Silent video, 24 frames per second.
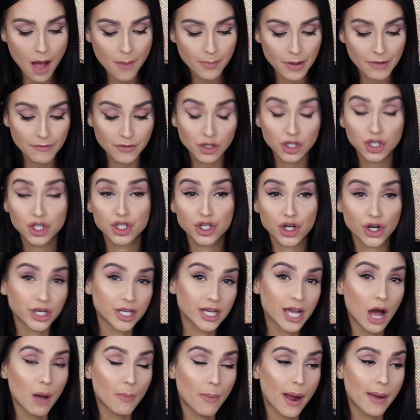Um, if you're
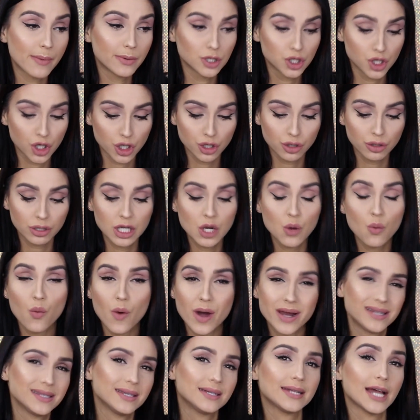starting out Bible journaling,
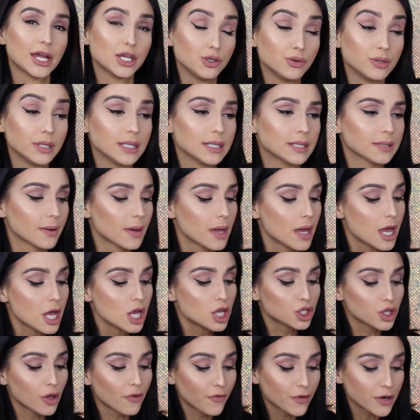what is it that you need?
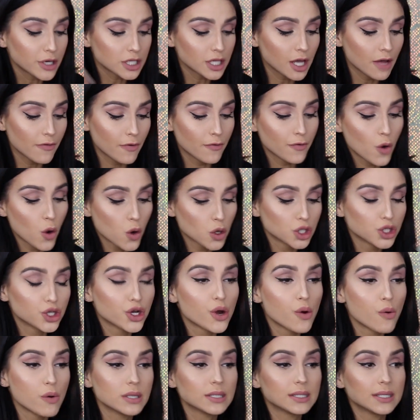So first off, of course,
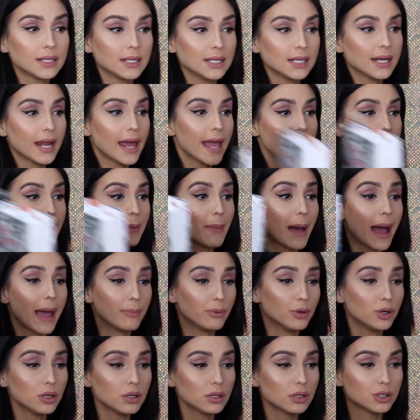you're going to need a
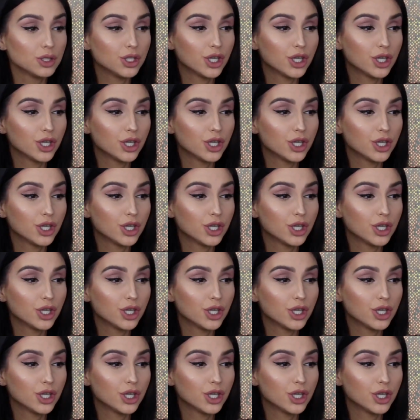Bible.